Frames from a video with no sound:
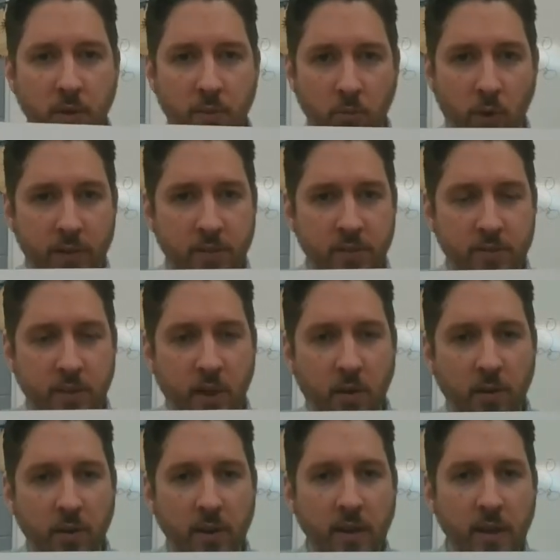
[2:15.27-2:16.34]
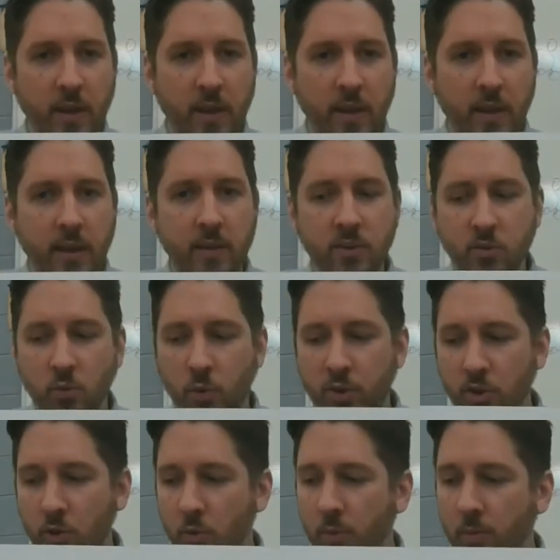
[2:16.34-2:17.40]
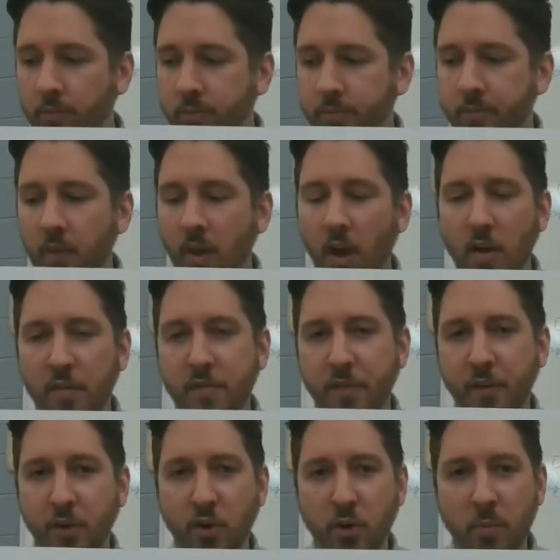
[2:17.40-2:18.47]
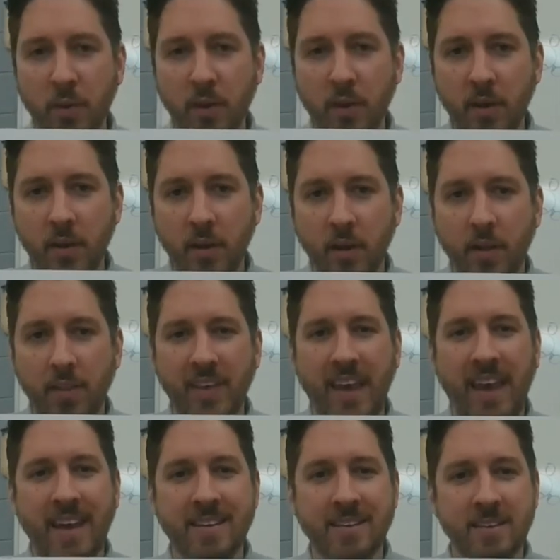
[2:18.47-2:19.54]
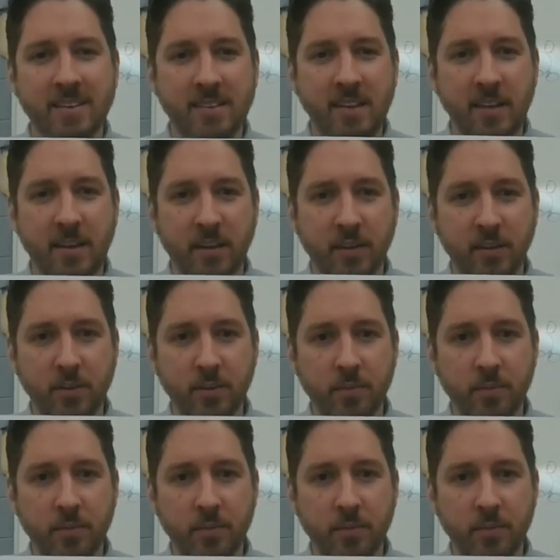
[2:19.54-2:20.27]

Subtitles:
write this down, is when you affirm the antecedent.